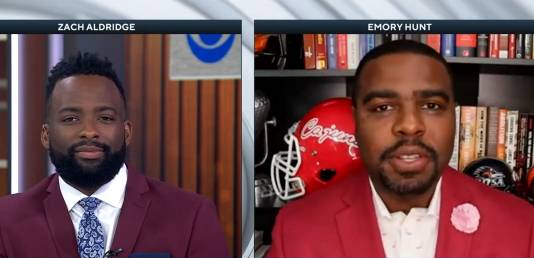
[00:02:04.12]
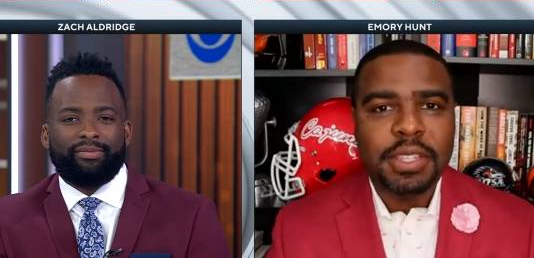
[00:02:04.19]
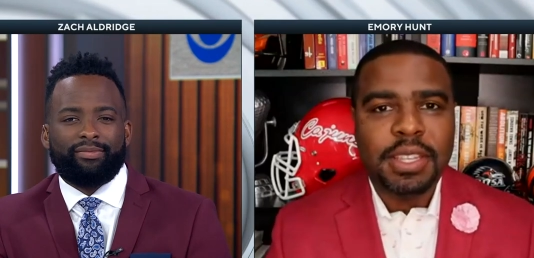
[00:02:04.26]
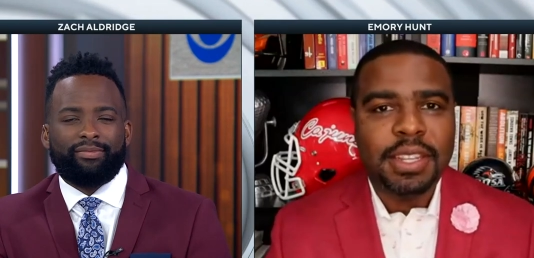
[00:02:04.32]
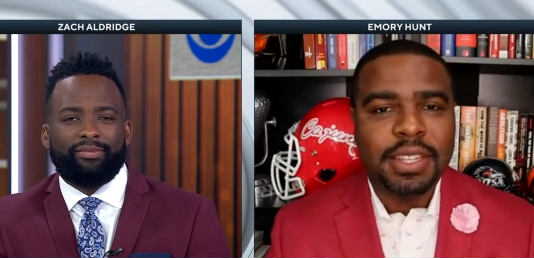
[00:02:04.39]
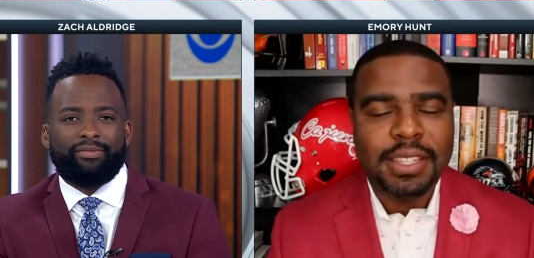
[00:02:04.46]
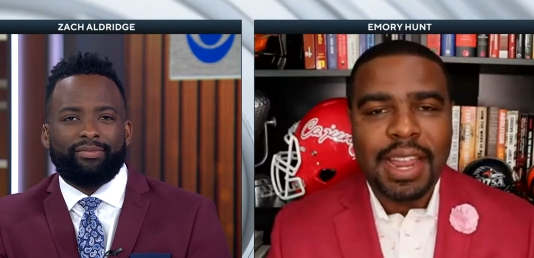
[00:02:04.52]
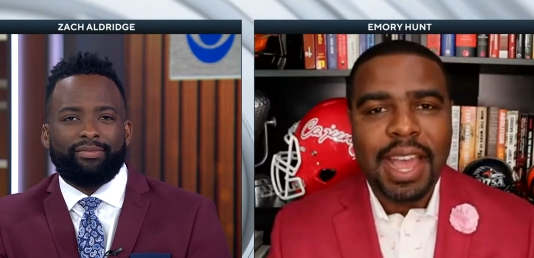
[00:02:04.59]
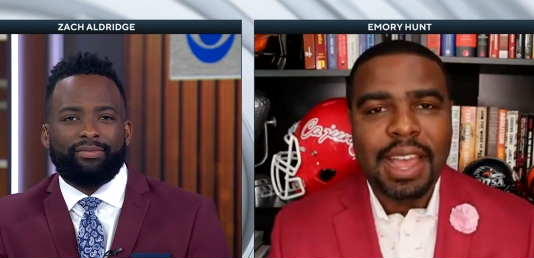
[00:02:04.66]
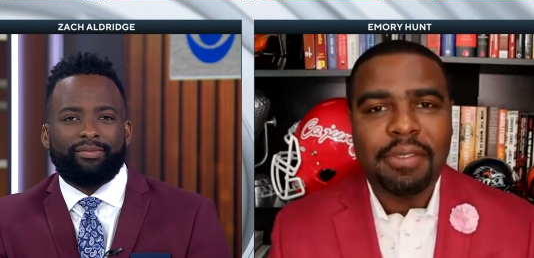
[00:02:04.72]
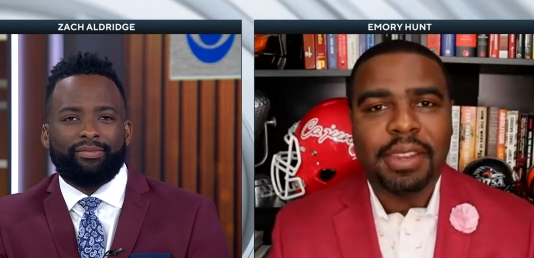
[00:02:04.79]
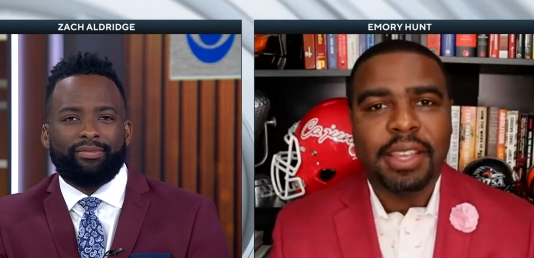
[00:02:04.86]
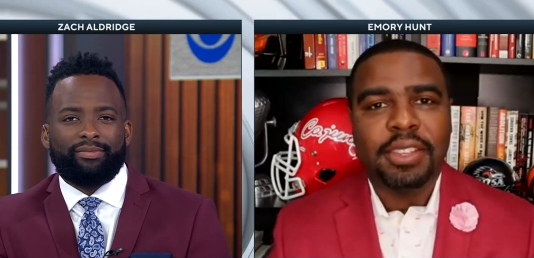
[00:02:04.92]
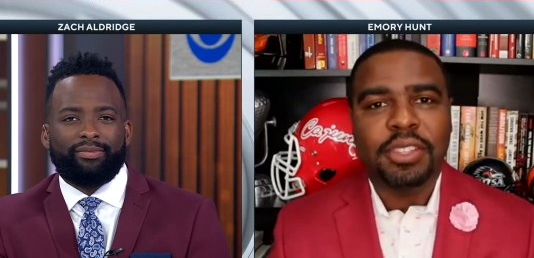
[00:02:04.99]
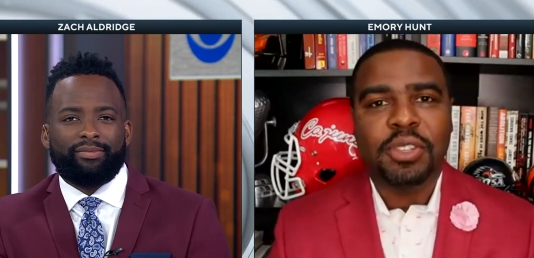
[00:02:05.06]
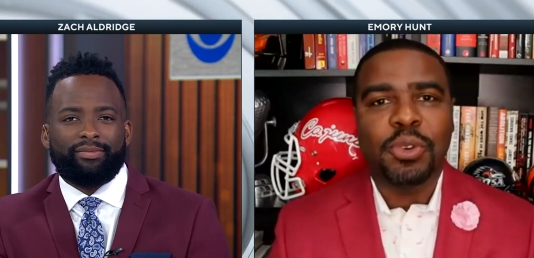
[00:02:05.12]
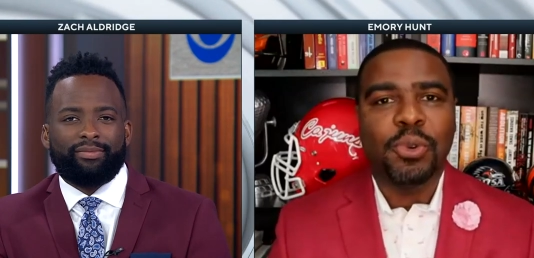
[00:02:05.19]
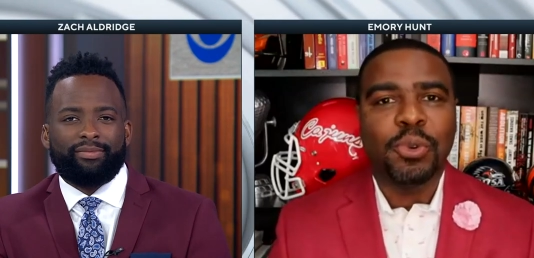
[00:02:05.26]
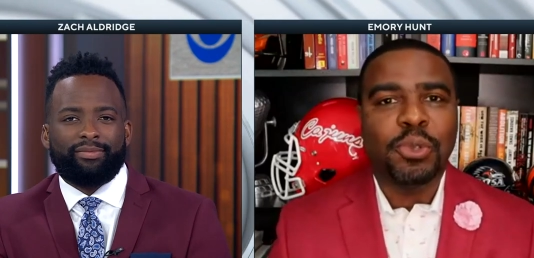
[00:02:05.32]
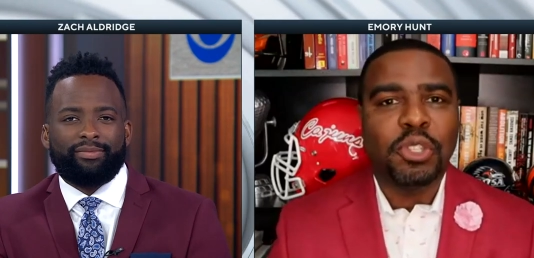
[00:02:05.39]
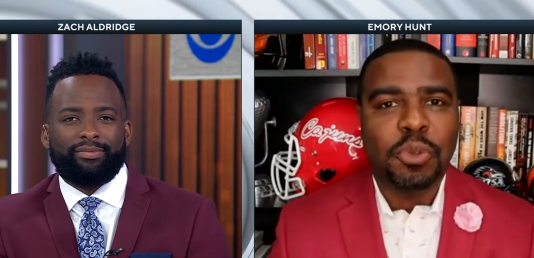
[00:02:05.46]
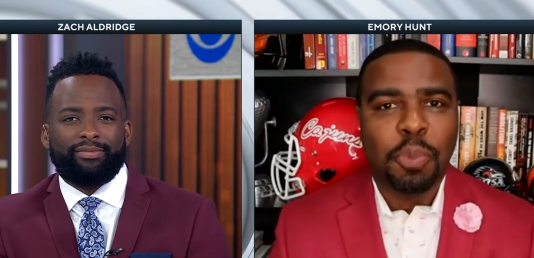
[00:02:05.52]
Speaker 1: you know, I know Princeton is
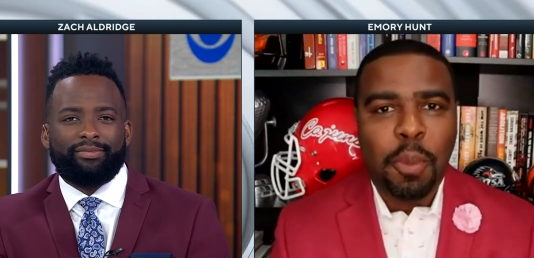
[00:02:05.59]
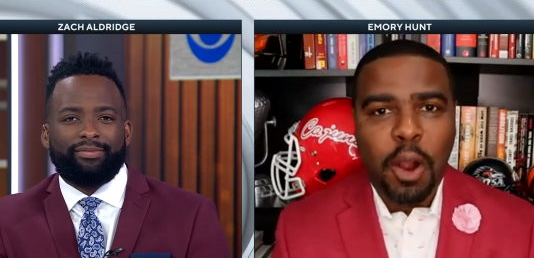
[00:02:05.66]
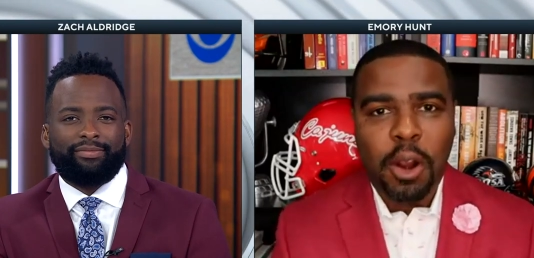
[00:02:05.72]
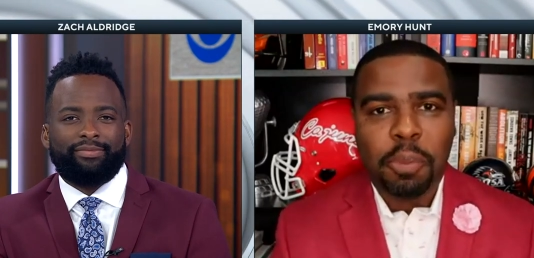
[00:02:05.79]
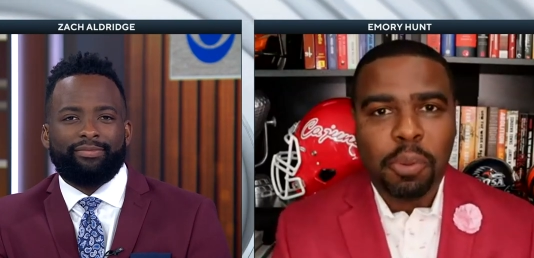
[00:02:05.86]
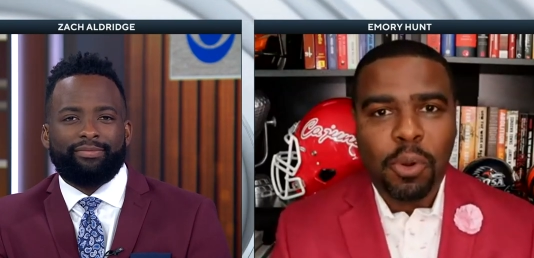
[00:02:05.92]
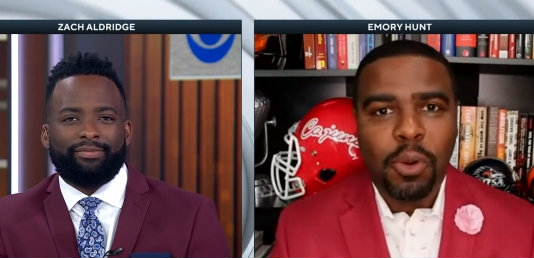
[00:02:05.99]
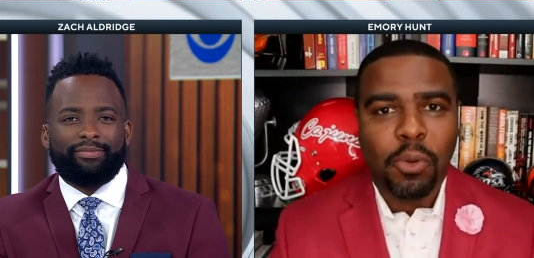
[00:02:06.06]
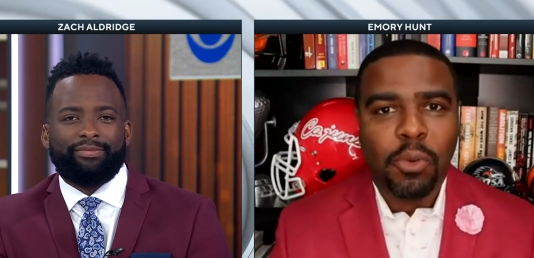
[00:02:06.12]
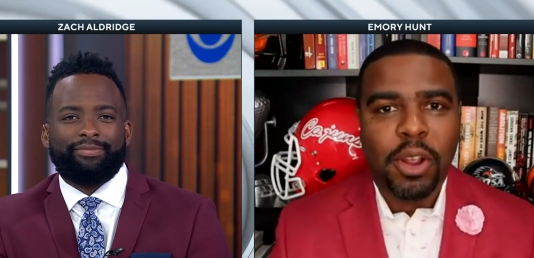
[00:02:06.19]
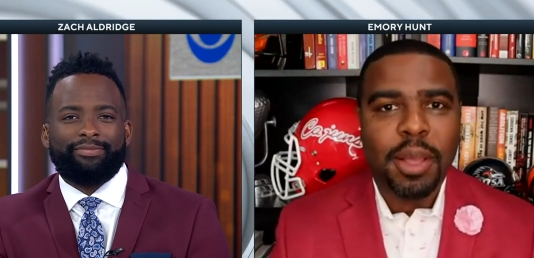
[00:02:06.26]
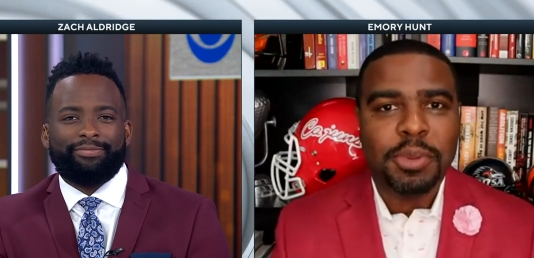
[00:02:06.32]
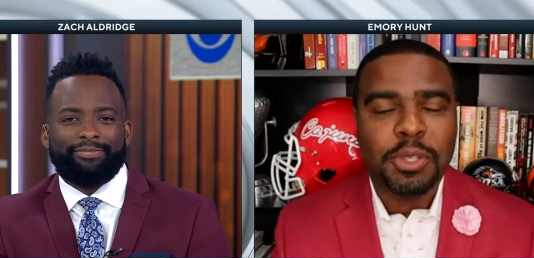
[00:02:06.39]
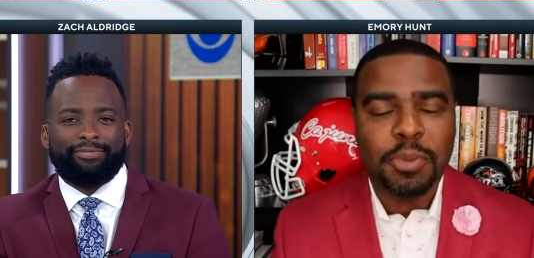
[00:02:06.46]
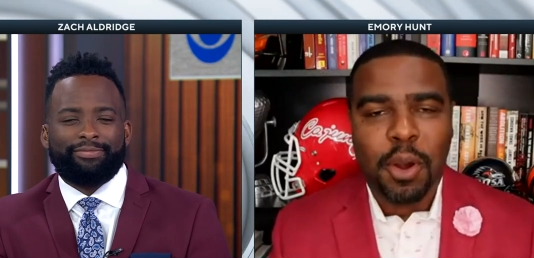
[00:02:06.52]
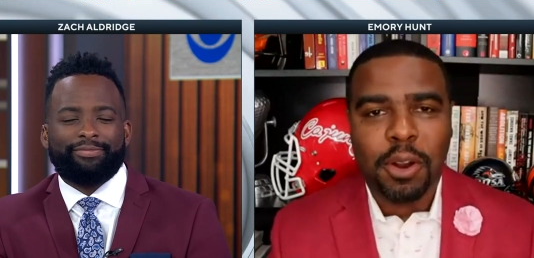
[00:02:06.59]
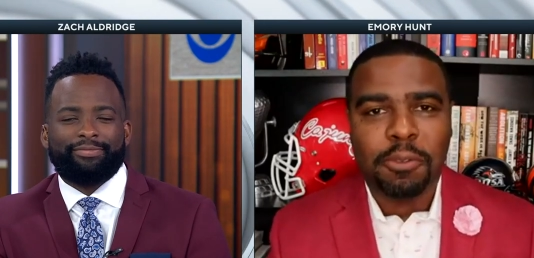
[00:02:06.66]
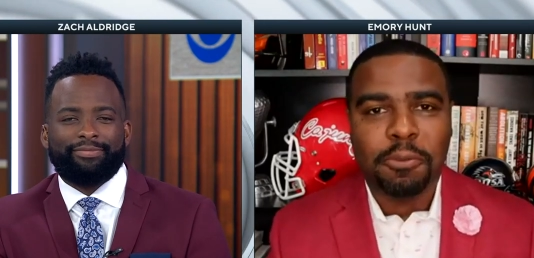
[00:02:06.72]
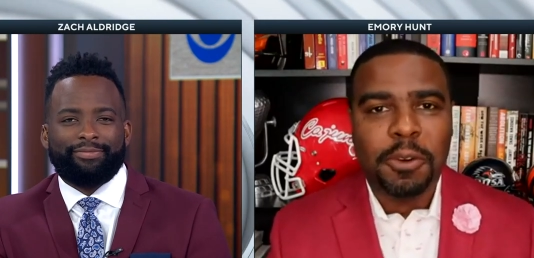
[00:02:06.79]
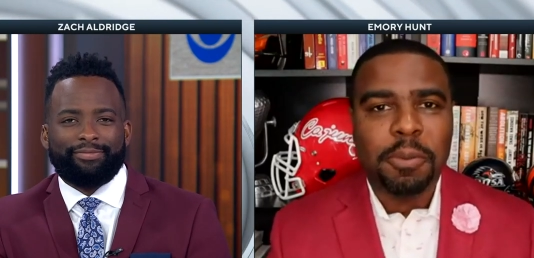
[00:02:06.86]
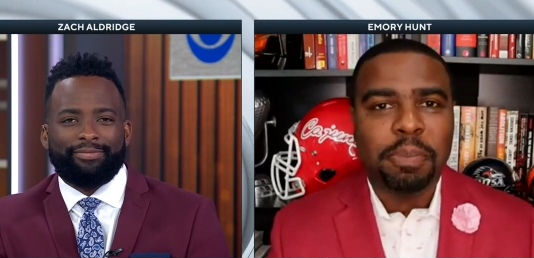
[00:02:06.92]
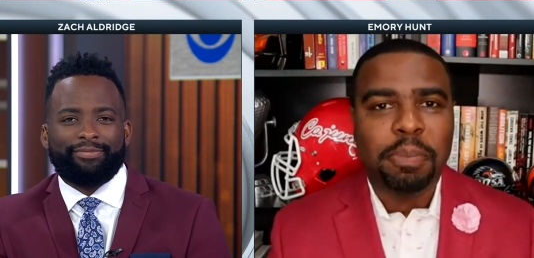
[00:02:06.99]
an Ivy League school, smart
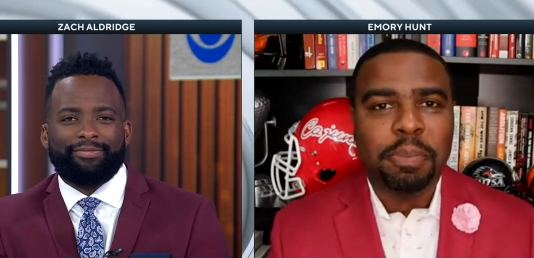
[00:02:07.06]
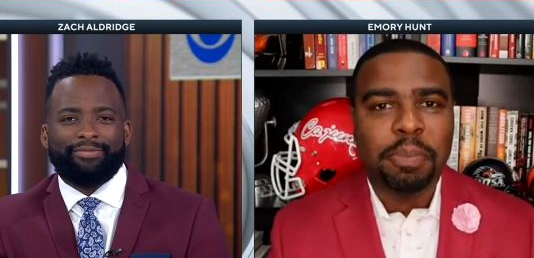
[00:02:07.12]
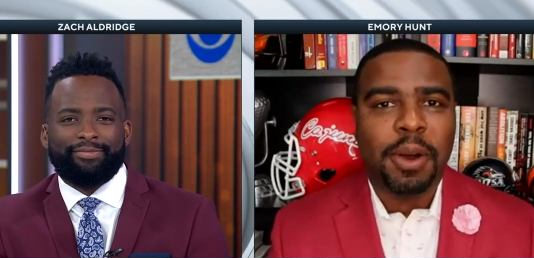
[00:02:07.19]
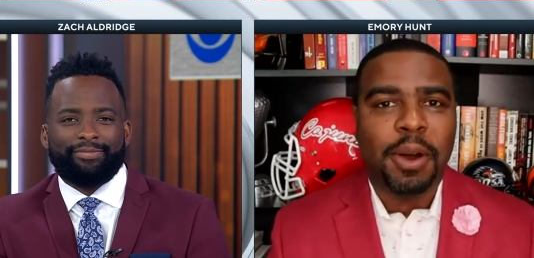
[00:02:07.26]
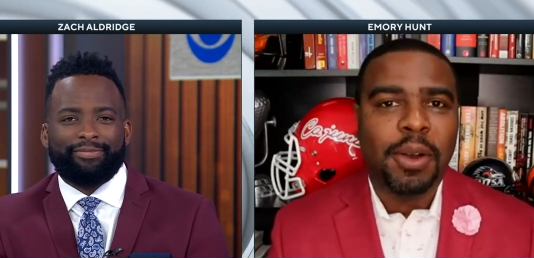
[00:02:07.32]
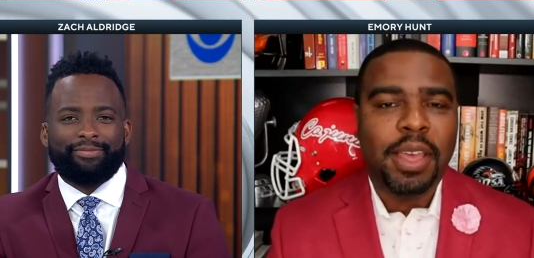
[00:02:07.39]
program, smart